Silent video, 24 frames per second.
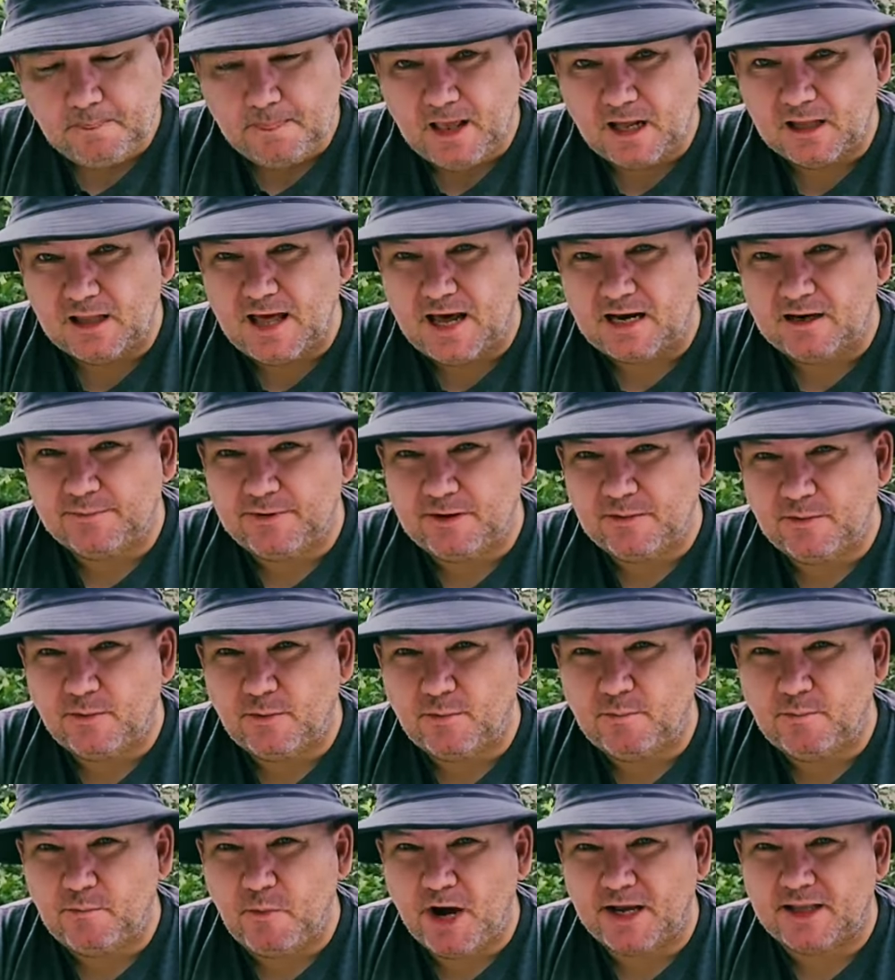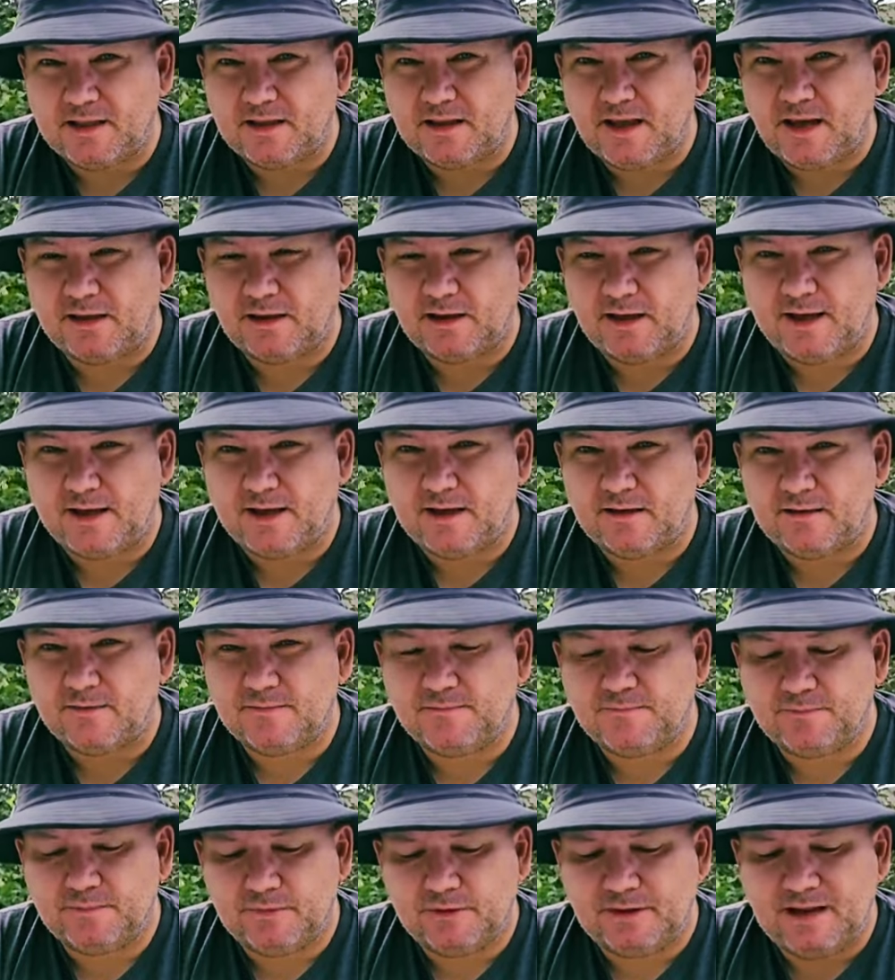A lot of people might not like it,
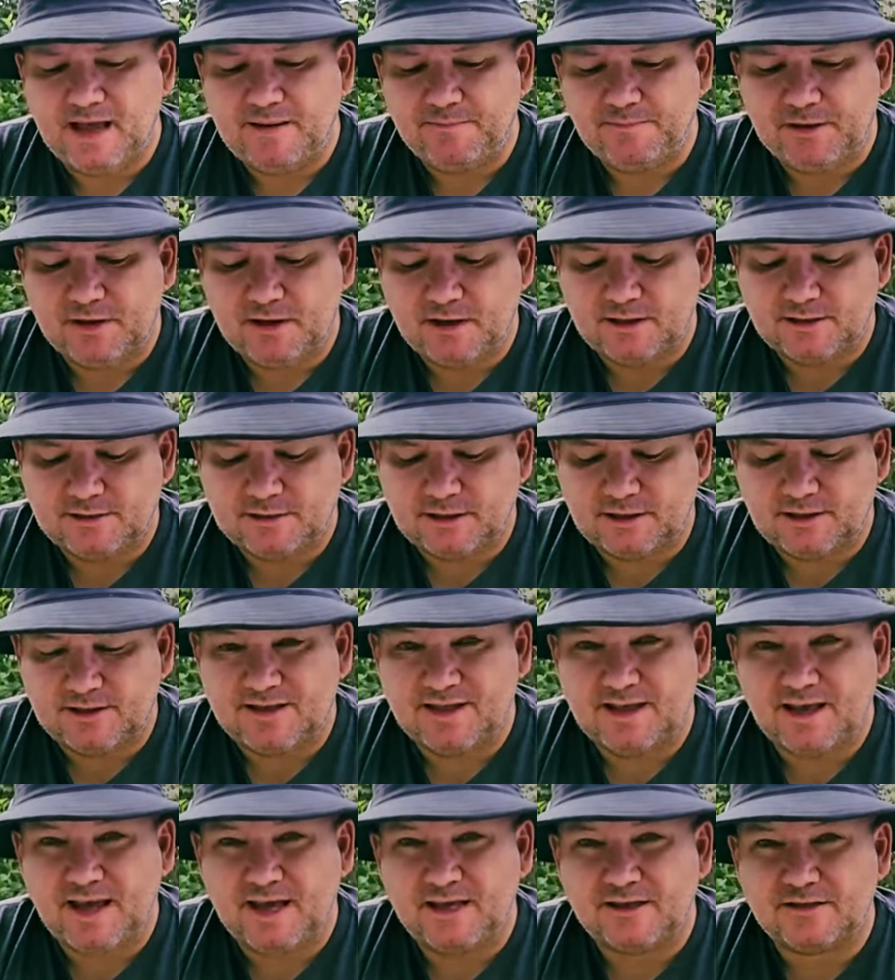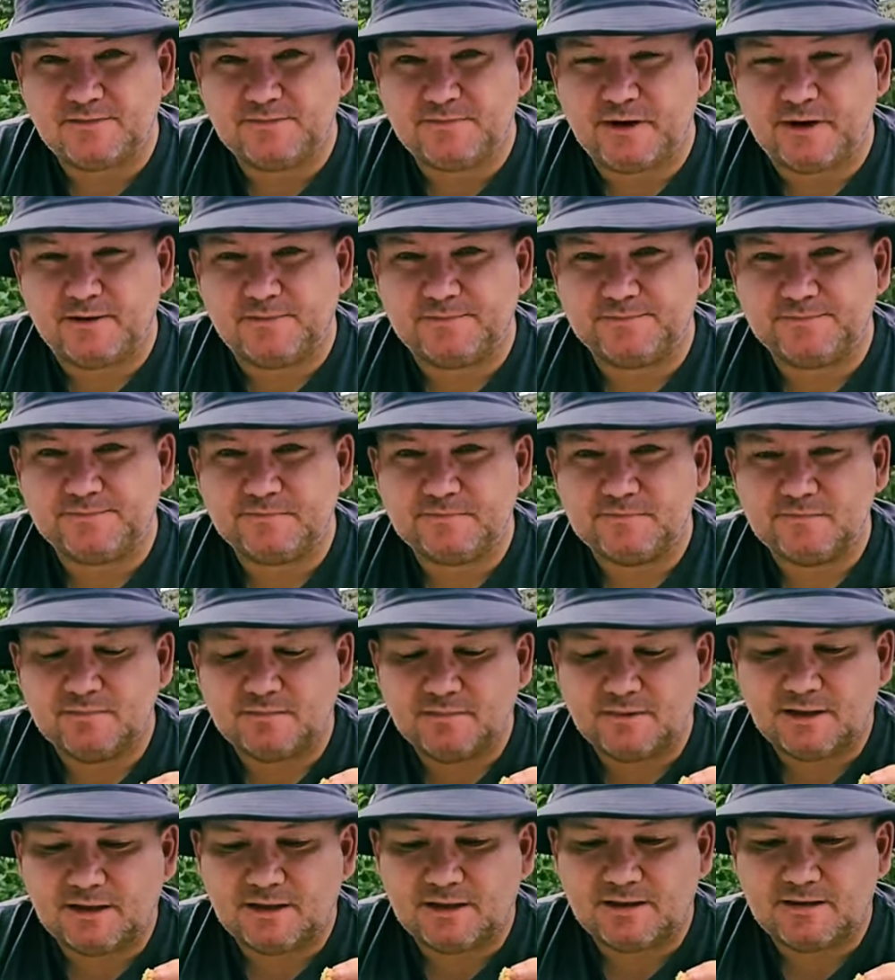not because of the taste, but
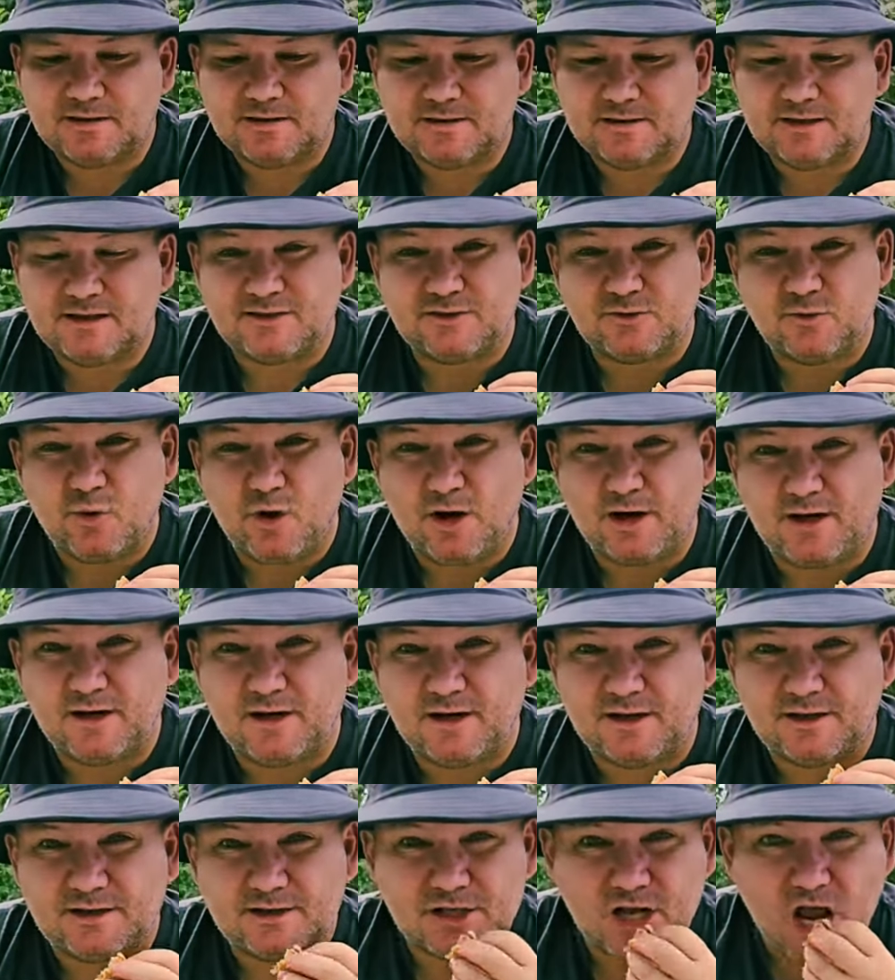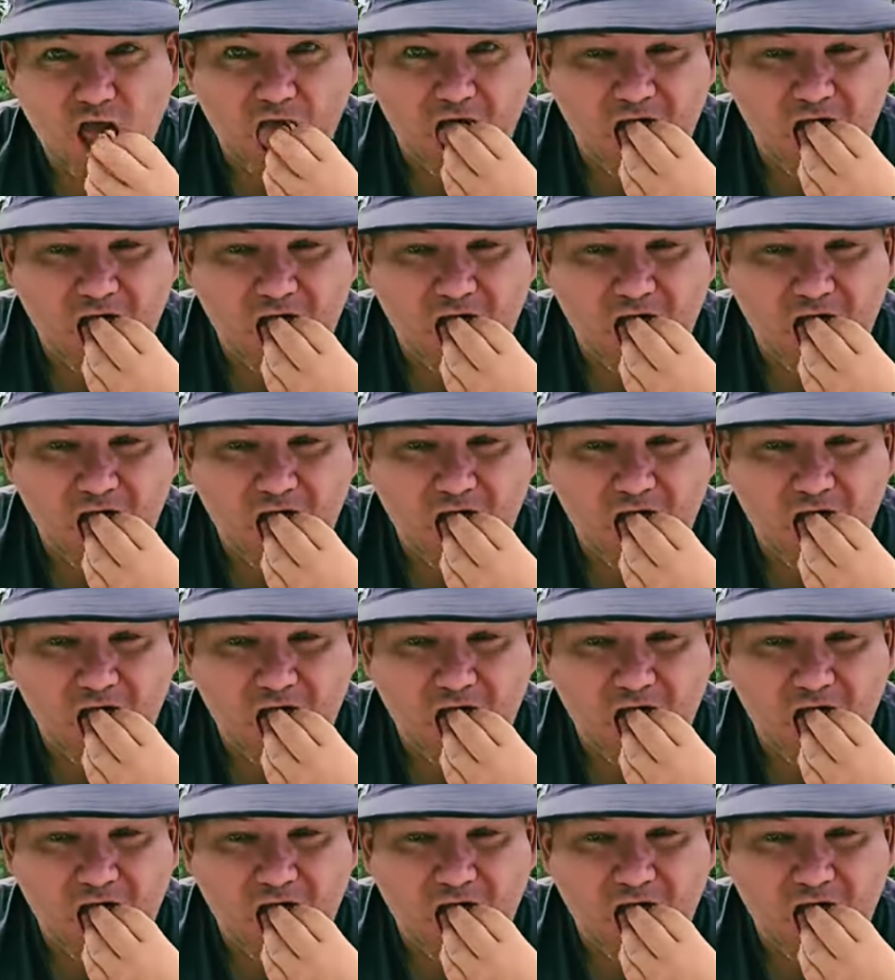because of what it is.